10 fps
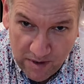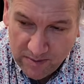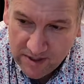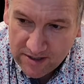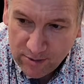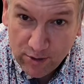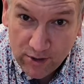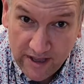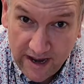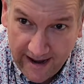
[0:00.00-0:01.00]
peppers, or
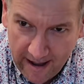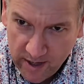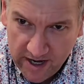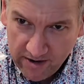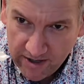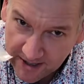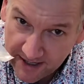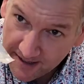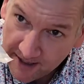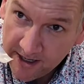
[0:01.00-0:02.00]
are they habaneros?
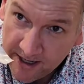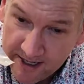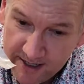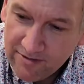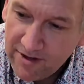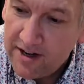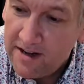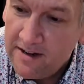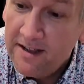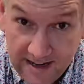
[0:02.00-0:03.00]
Like, no, they're different,
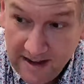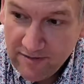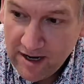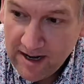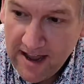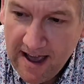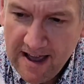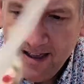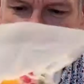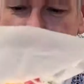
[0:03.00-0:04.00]
and they definitely are.